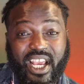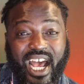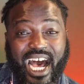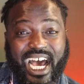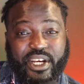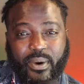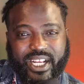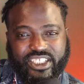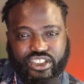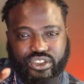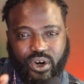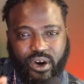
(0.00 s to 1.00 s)
I know how to
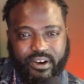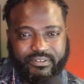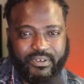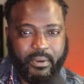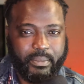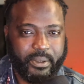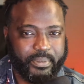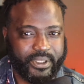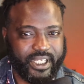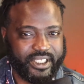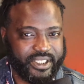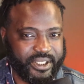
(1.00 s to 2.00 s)
starve people
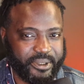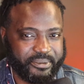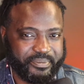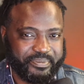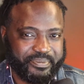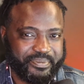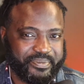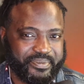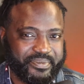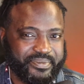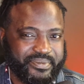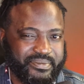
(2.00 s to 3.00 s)
like you.
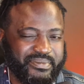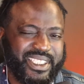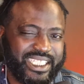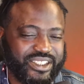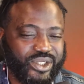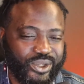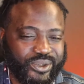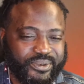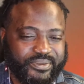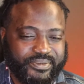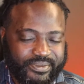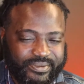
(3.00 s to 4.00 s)
But that's
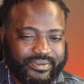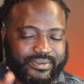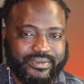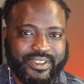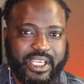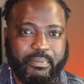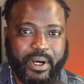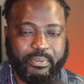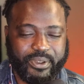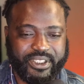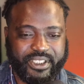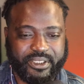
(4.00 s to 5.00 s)
cool. Keep
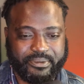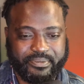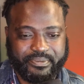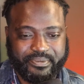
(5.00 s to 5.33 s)
up with them.